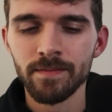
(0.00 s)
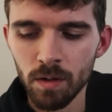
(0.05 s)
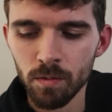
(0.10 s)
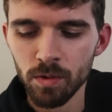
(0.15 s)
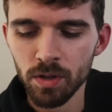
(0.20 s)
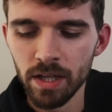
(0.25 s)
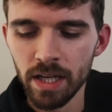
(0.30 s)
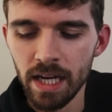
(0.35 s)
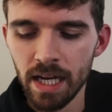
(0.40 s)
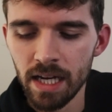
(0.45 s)

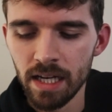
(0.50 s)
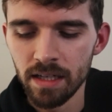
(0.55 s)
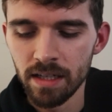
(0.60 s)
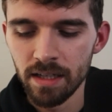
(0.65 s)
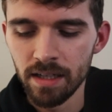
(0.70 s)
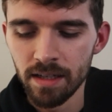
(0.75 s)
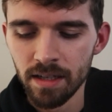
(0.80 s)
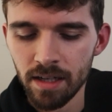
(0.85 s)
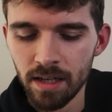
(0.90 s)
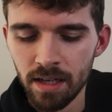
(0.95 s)
Really
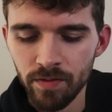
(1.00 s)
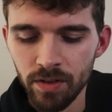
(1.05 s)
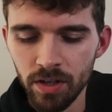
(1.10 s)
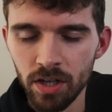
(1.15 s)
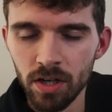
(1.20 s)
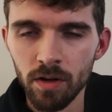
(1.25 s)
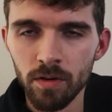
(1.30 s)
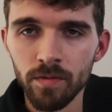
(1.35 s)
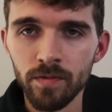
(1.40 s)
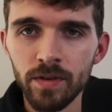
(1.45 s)
handy. You
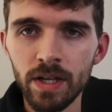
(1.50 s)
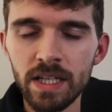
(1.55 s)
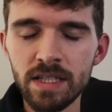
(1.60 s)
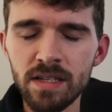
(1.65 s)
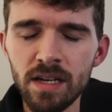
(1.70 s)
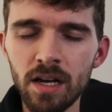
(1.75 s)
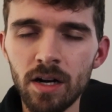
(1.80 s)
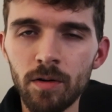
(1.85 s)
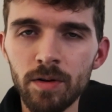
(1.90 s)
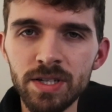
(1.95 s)
know,
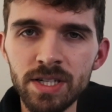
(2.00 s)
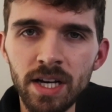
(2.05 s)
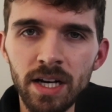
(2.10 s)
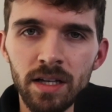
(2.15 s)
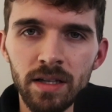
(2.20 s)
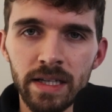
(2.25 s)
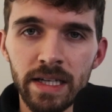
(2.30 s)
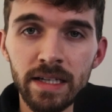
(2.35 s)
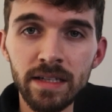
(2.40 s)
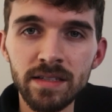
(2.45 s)
it's not always going
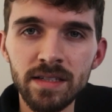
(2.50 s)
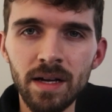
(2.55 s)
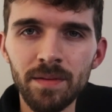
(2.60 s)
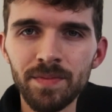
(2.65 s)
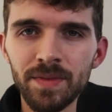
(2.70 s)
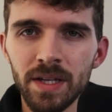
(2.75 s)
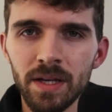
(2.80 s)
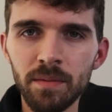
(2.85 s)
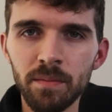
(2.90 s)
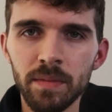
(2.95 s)
to lead to
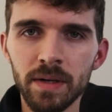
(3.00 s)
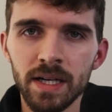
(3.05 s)
something,